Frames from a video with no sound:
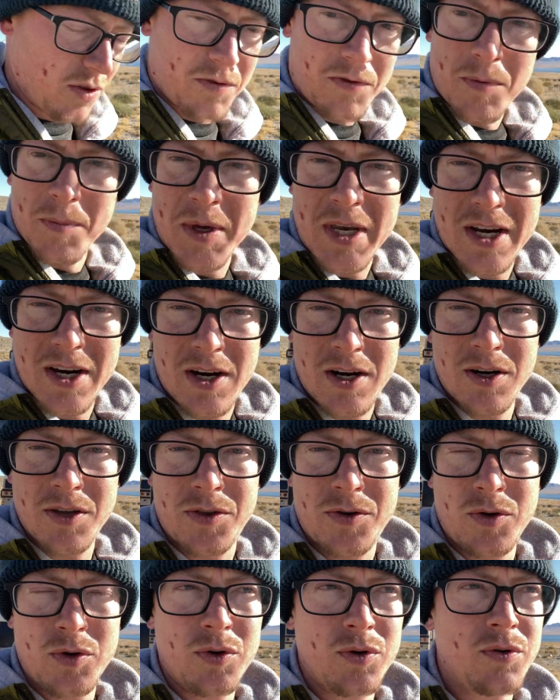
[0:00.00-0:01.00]
from here
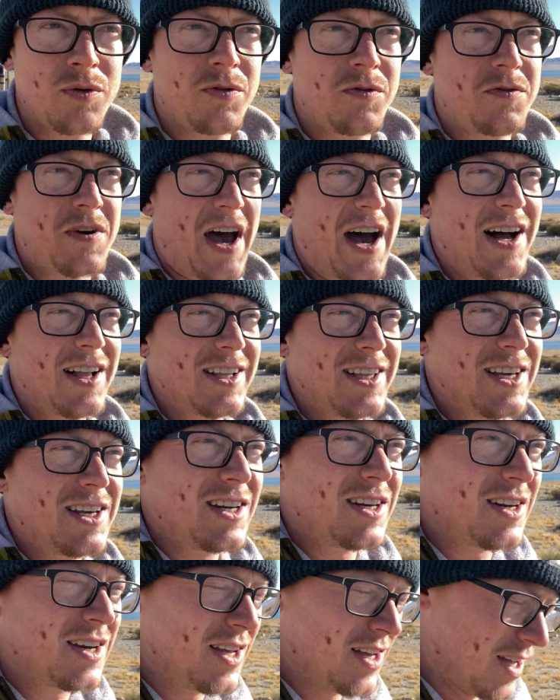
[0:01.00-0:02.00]
through
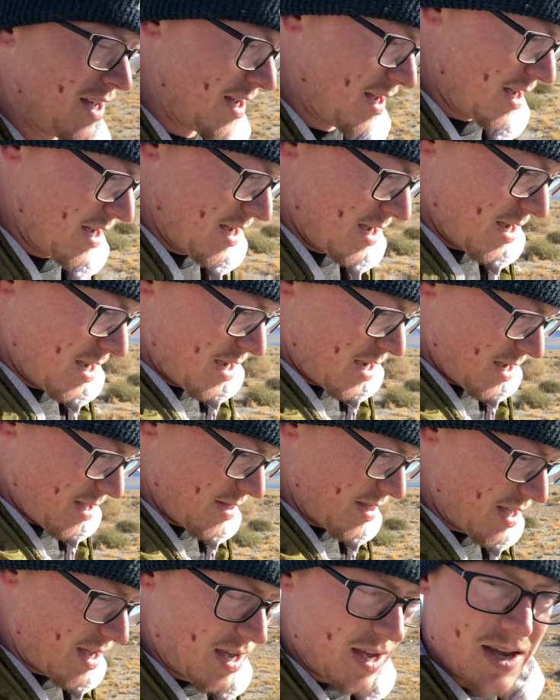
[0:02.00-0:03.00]
Fallon, and
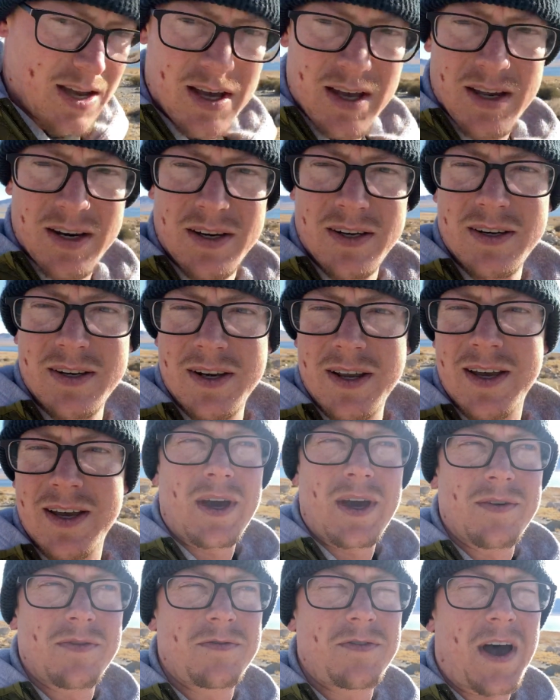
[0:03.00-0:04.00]
then
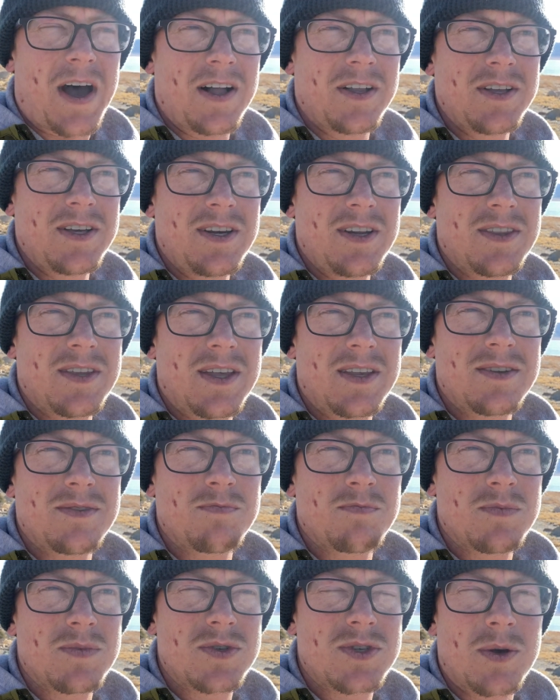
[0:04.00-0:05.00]
Fallon, and then
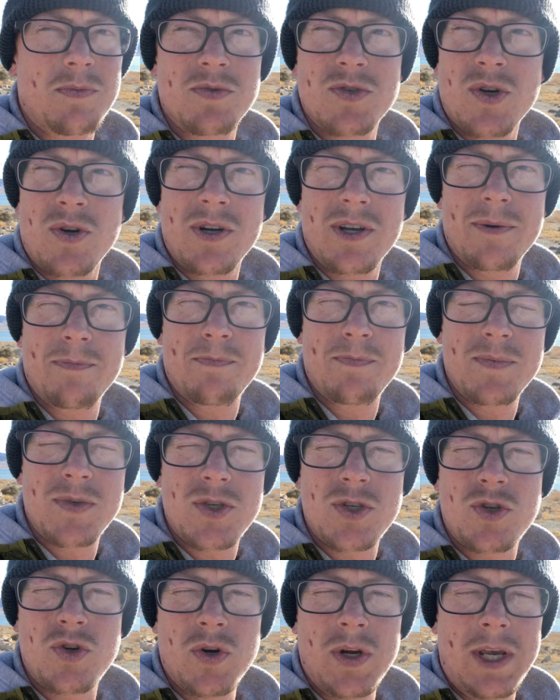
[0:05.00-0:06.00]
some sort of
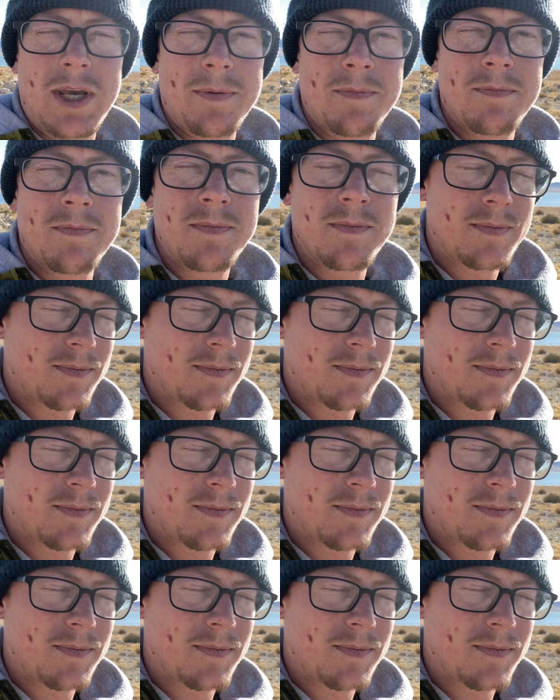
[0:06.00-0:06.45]
stream